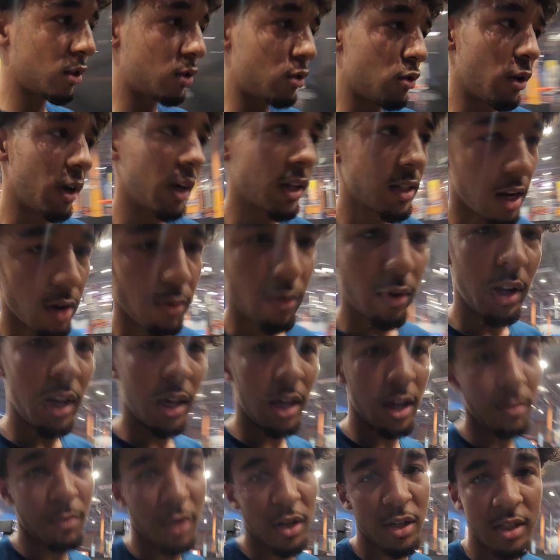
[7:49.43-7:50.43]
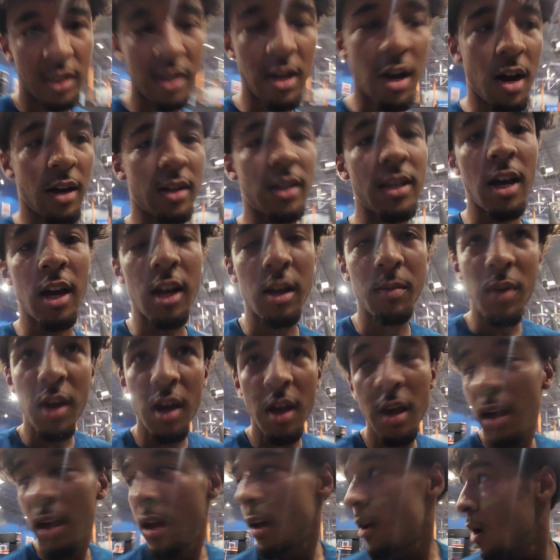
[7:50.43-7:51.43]
story because I really didn't get much talk time
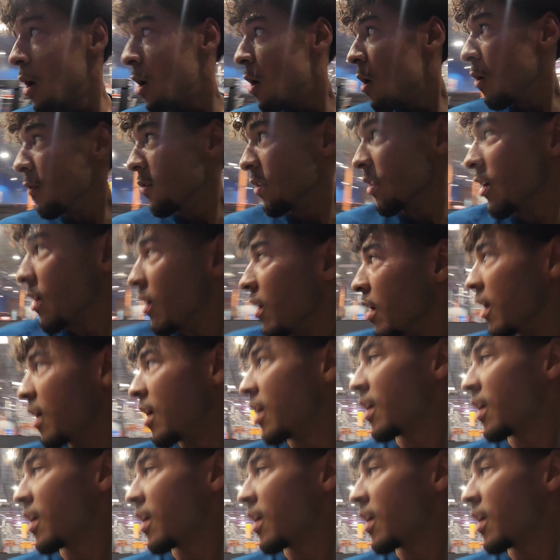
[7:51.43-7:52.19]
over there.